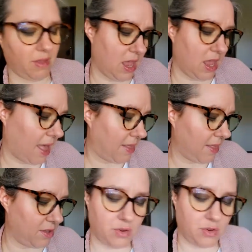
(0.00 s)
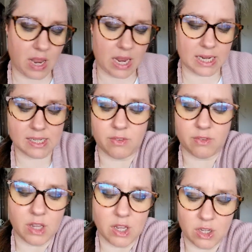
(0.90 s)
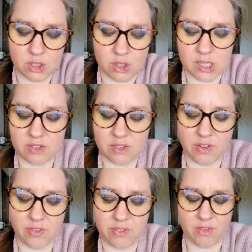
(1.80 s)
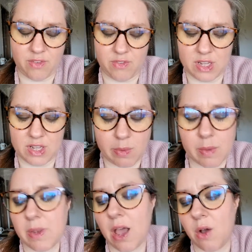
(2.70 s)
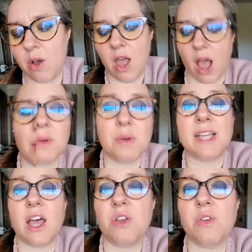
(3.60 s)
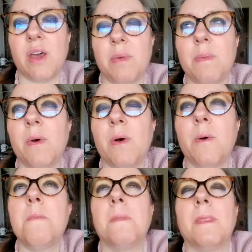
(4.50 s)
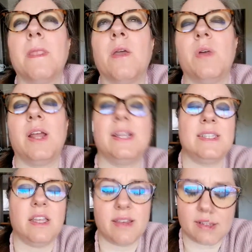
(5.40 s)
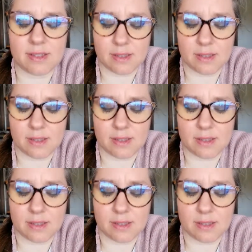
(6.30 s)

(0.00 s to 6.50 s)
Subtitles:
and the two negative. So this is 50-50 split. Now, I will tell you that people, when I say this,